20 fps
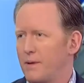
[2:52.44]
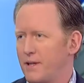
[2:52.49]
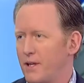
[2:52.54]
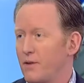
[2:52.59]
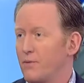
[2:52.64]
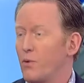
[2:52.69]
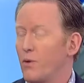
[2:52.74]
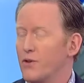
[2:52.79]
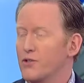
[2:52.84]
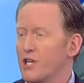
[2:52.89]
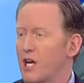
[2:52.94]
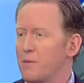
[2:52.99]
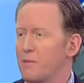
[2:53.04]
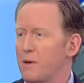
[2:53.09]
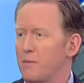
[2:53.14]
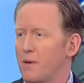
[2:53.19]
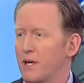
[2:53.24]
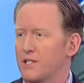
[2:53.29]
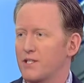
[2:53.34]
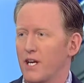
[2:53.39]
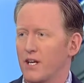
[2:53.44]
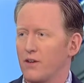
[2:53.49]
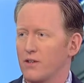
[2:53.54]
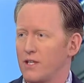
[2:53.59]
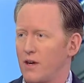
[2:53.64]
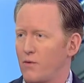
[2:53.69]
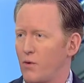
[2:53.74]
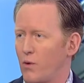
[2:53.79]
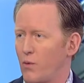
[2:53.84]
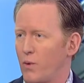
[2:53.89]
there's going to be mixed signals
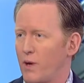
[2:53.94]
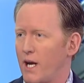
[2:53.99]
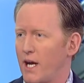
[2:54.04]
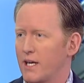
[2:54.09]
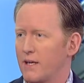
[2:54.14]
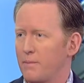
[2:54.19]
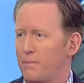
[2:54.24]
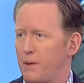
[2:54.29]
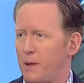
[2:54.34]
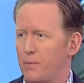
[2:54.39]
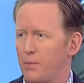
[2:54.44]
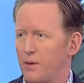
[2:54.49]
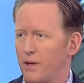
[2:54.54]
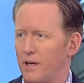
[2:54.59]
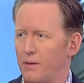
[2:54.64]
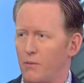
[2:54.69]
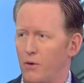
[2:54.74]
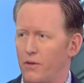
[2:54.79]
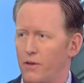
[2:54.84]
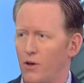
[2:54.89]
signals We had people in